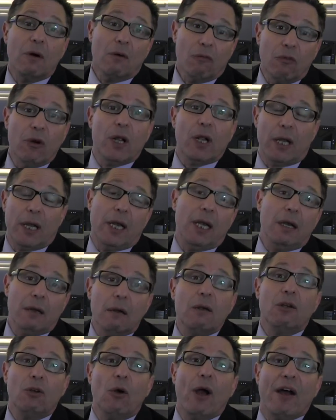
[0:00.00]
really
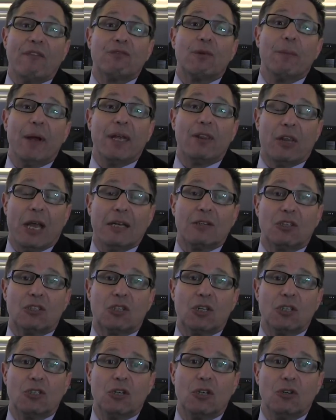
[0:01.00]
you have to make that
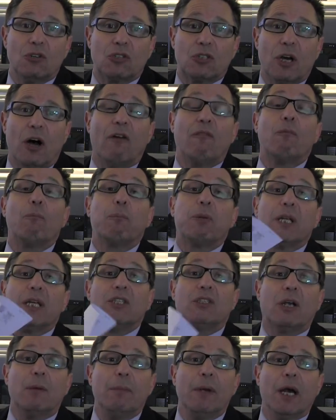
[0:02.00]
decision yourself.
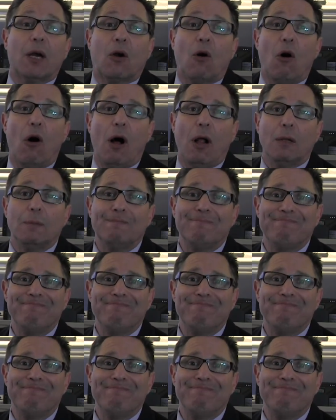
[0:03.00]
Please give me a call.